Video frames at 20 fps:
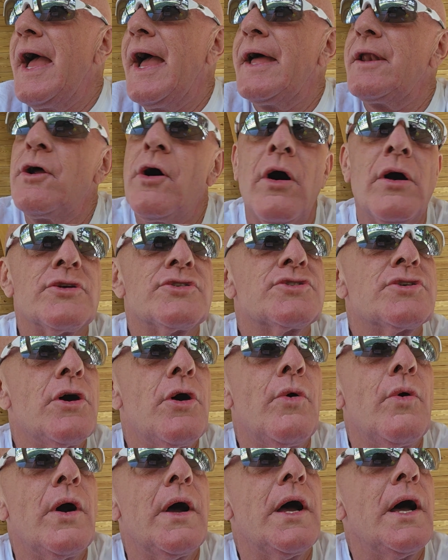And
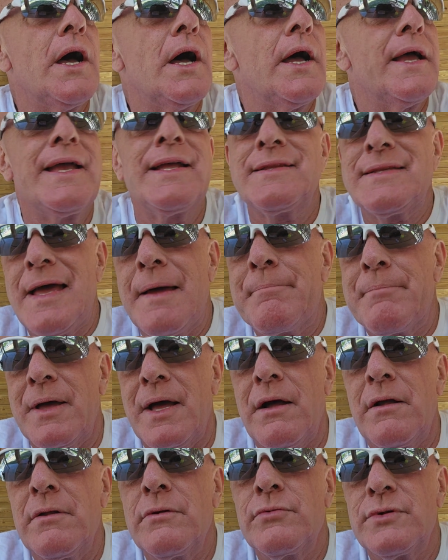also uh, hit that
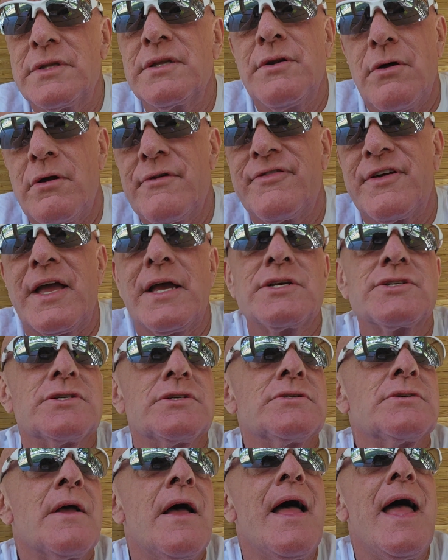bell with the
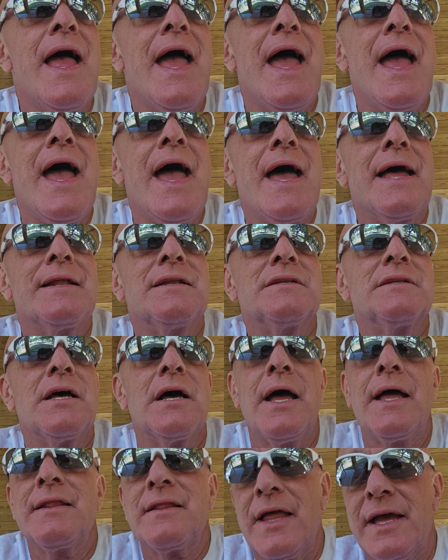notifications and,
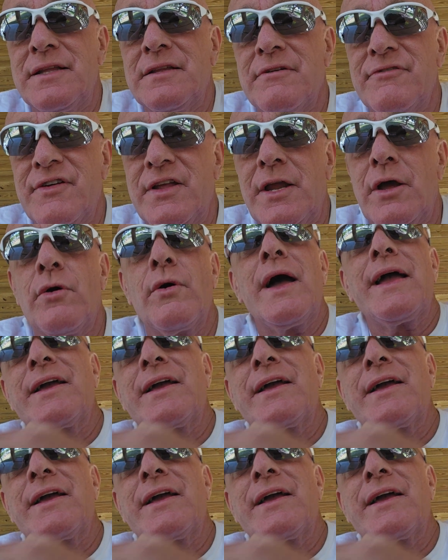uh, and like the video.